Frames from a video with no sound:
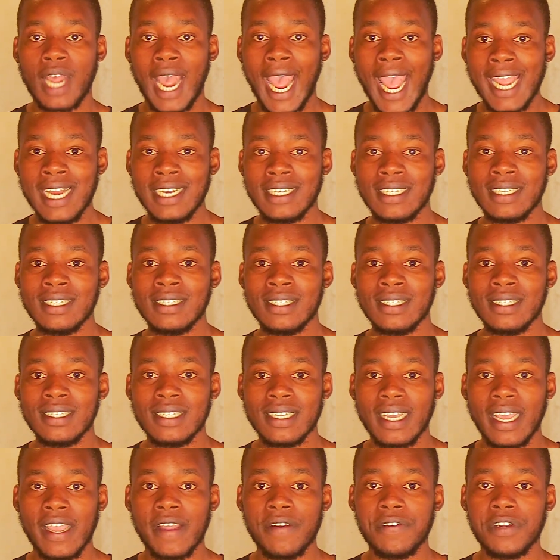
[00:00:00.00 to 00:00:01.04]
high
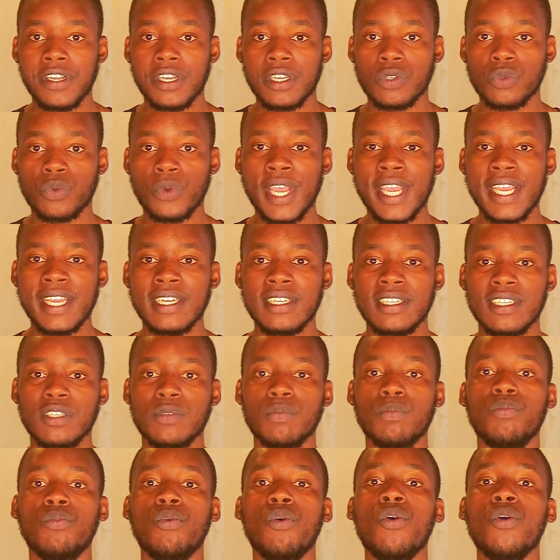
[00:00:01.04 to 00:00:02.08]
density areas where it
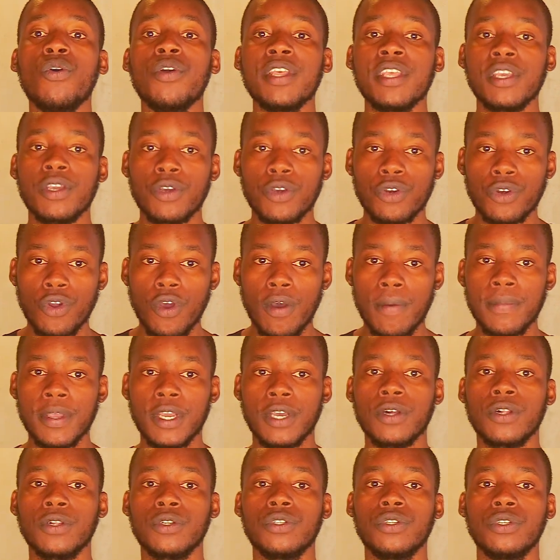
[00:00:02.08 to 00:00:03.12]
is more
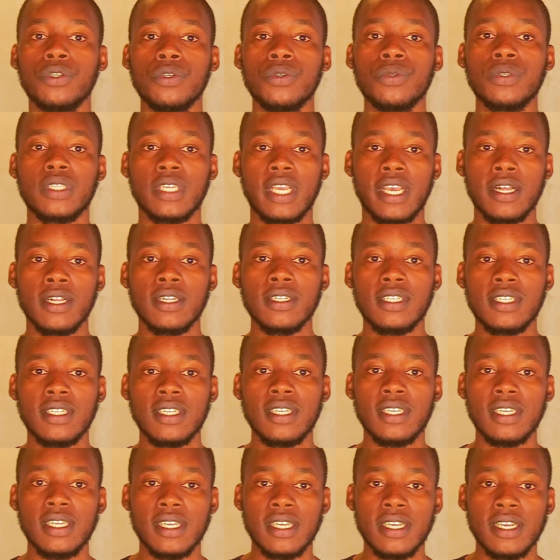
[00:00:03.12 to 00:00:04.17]
economical to use
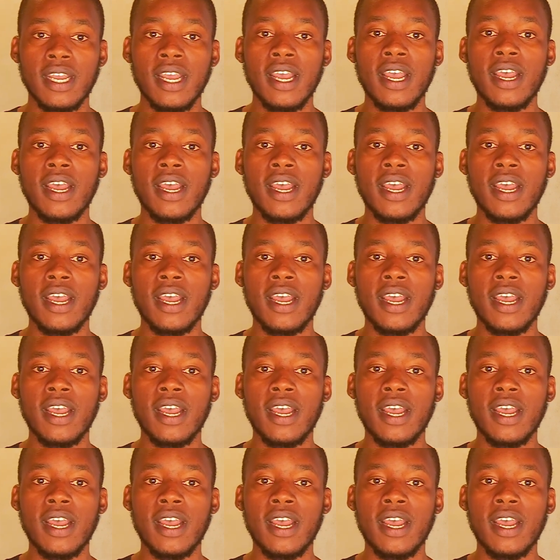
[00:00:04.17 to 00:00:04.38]
LTE